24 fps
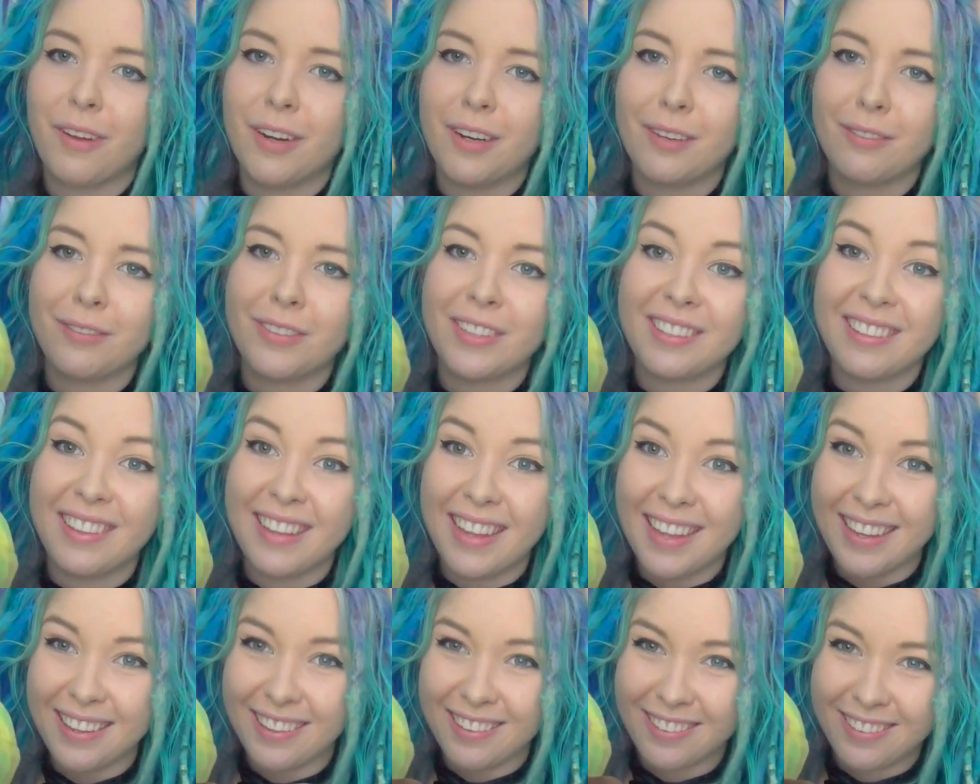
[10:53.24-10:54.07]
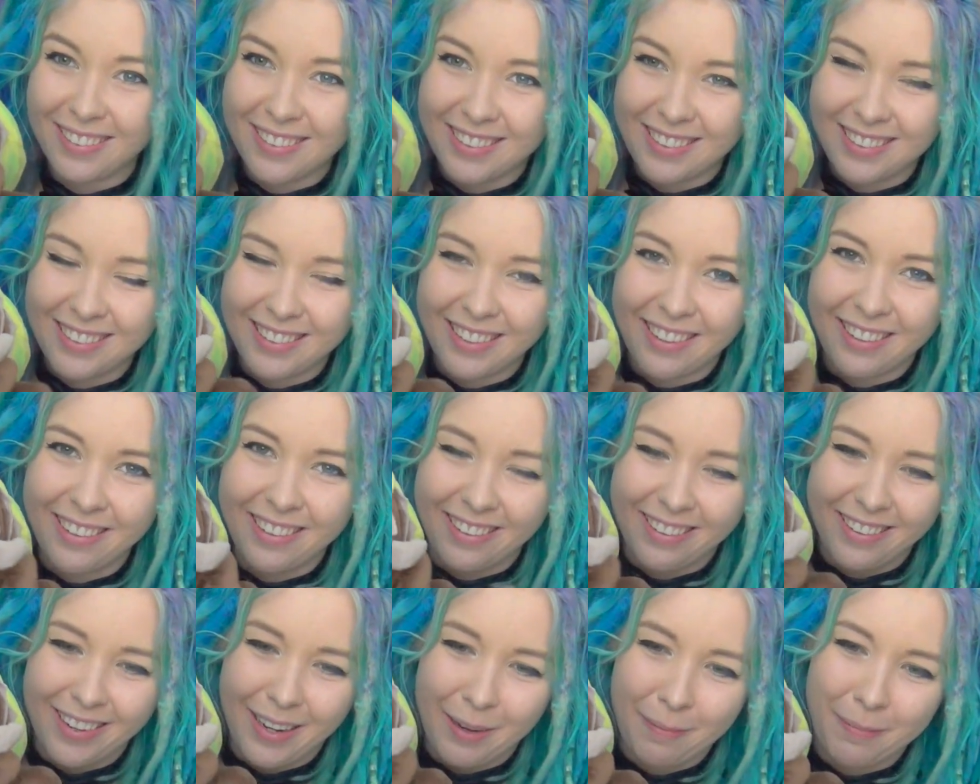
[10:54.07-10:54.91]
one of his legs was
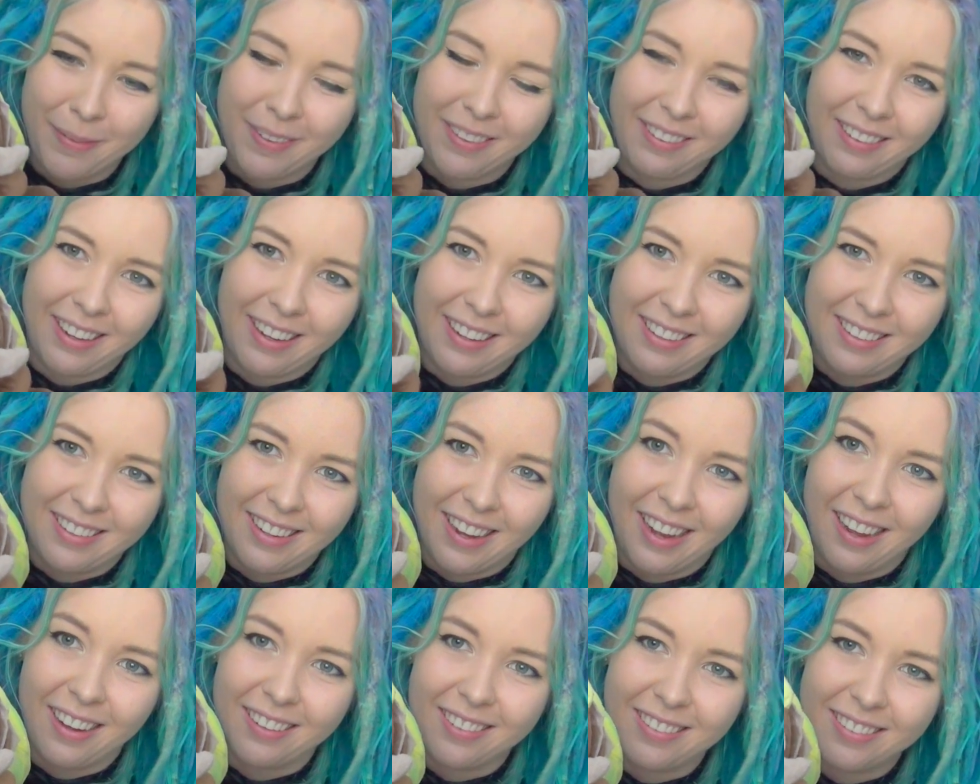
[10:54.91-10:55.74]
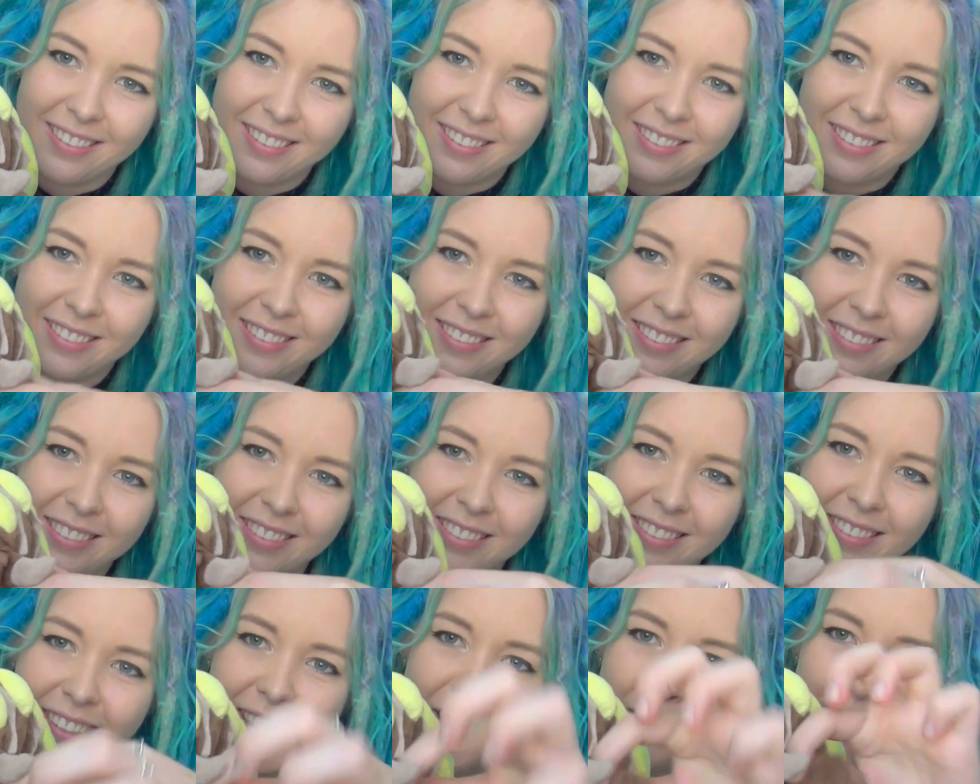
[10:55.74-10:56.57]
sewn on upside down.
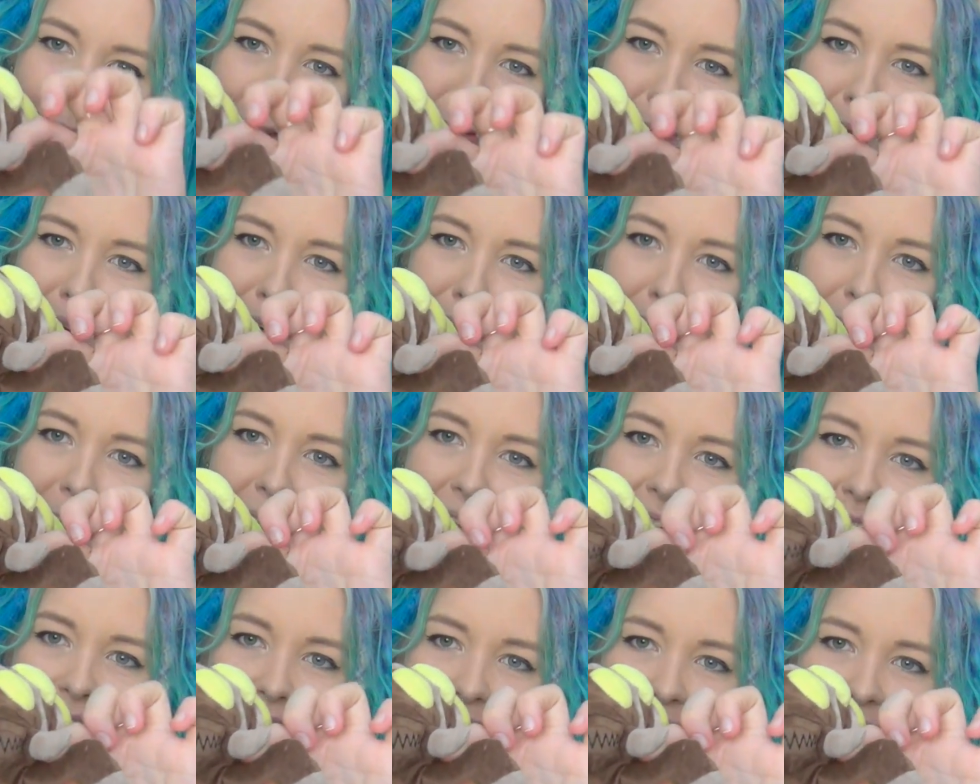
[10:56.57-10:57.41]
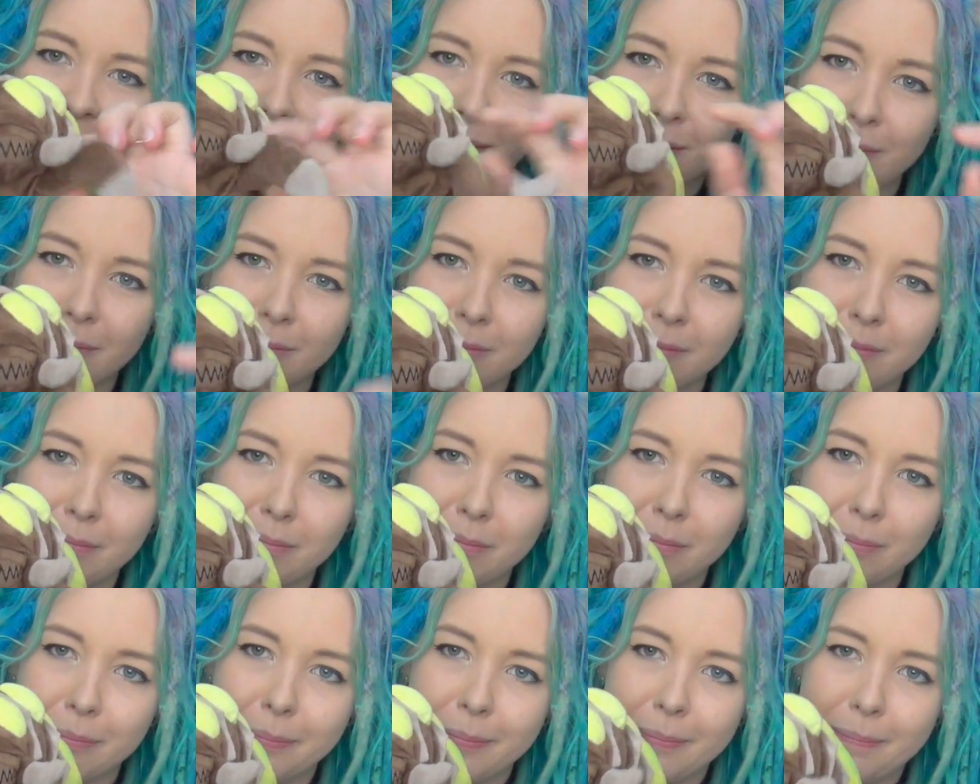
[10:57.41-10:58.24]
Yep, meant to be like that.
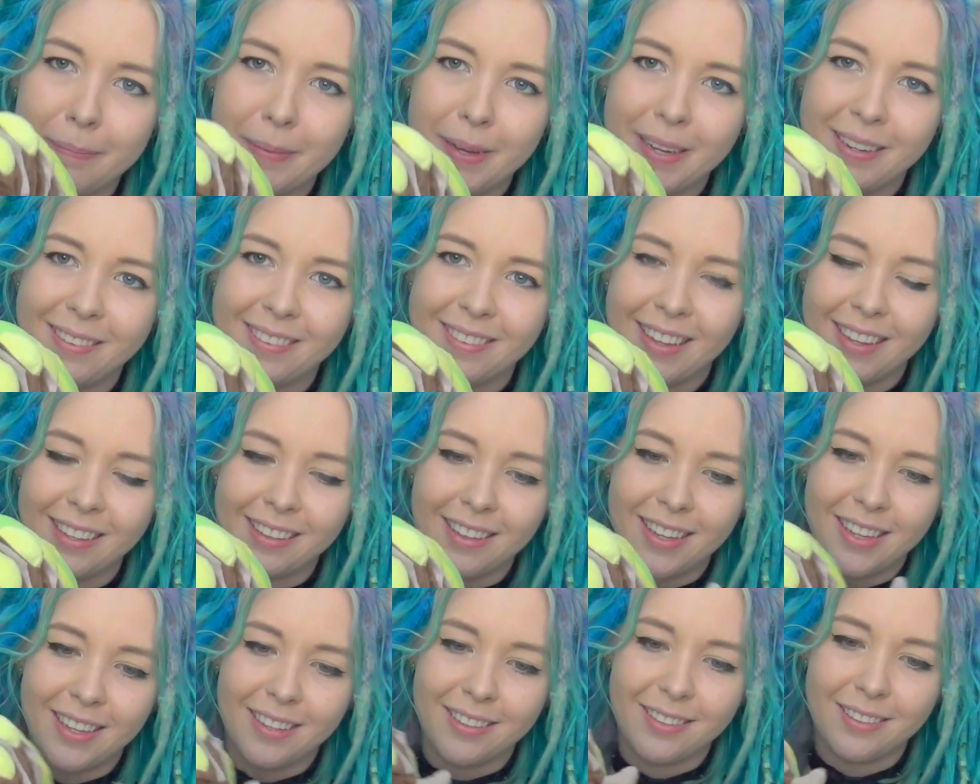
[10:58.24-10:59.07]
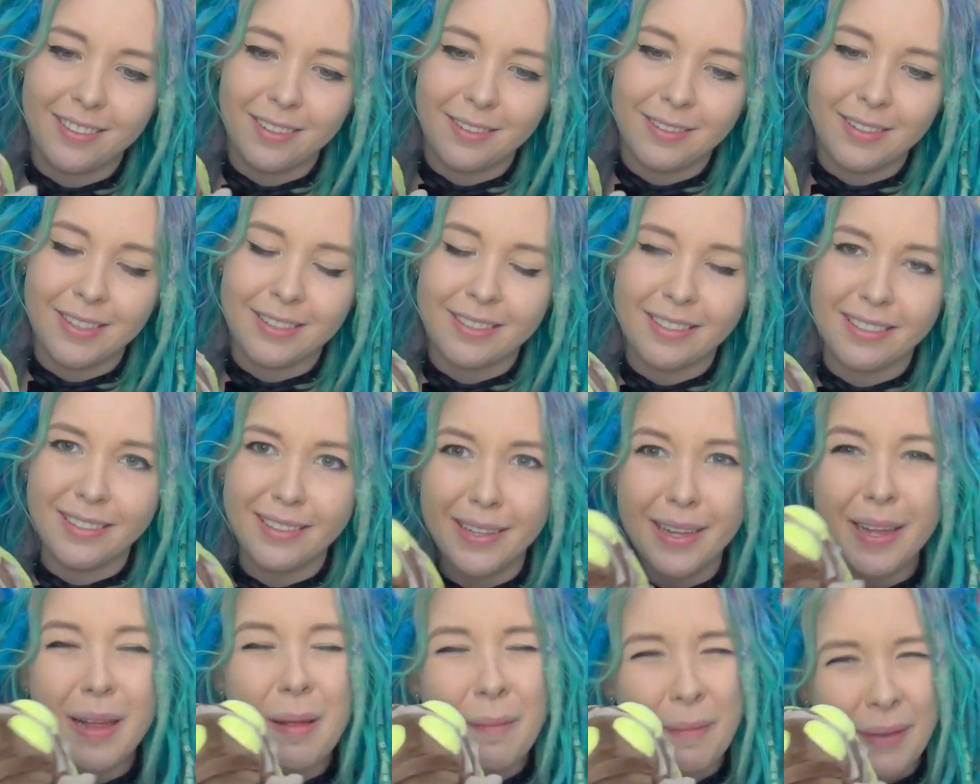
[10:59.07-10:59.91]
But it's like that. So he's a
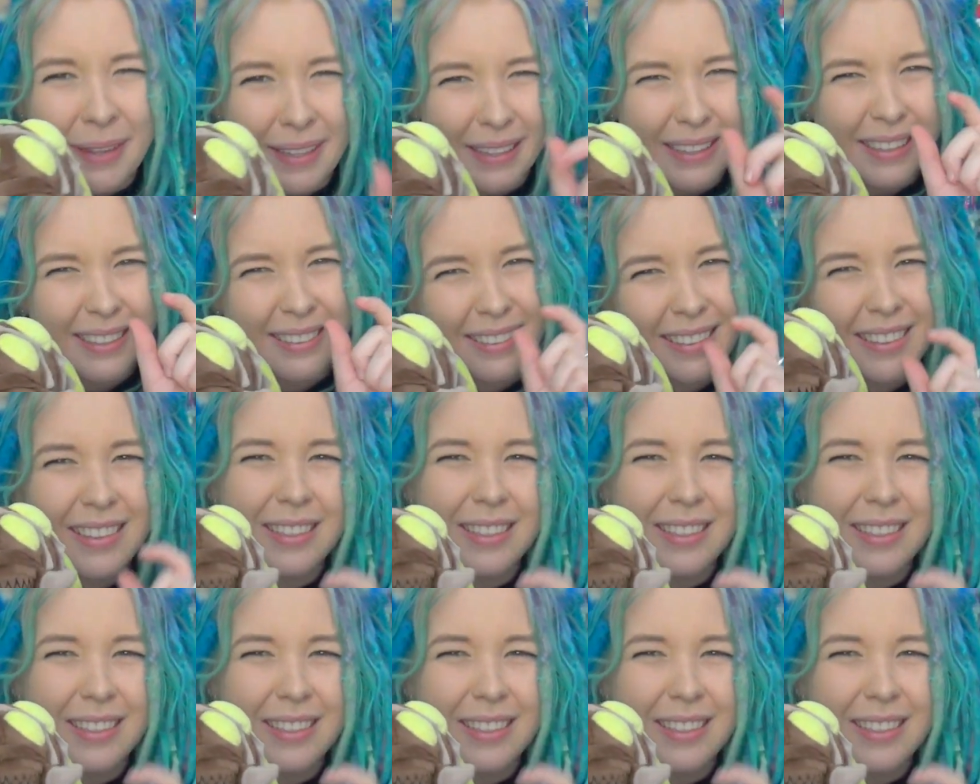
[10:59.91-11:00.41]
little bit, he's a